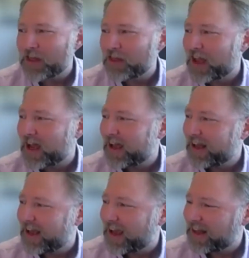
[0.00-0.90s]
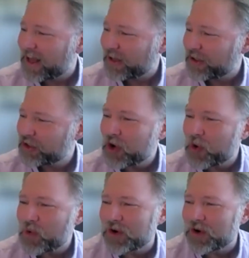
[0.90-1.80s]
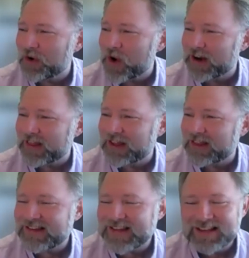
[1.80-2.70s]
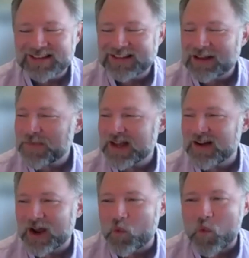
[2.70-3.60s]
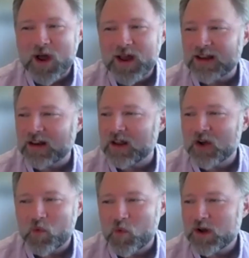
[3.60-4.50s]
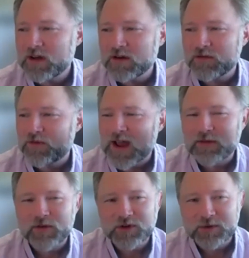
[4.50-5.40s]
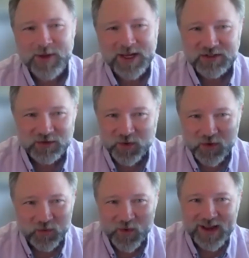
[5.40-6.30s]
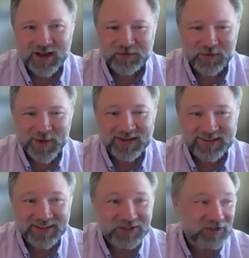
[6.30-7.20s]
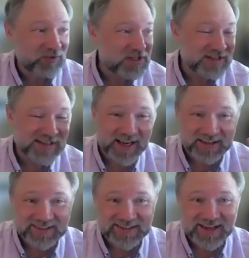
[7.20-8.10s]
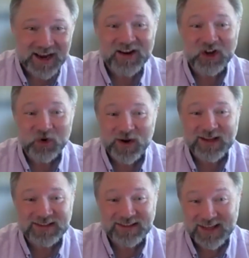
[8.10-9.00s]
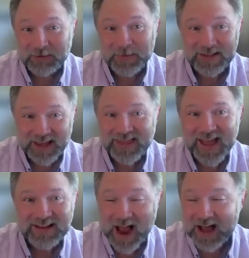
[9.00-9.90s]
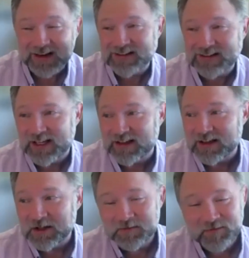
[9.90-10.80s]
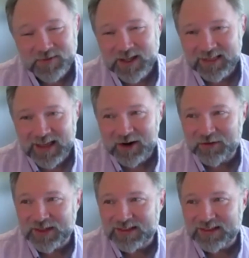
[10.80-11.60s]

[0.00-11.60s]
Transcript: uh, a show where they, they said something like one in one in 500 patients won't wake up from anesthesia, which is like a scary, crazy thing. Hmm. Because hmm. that honestly, I, I, don't think the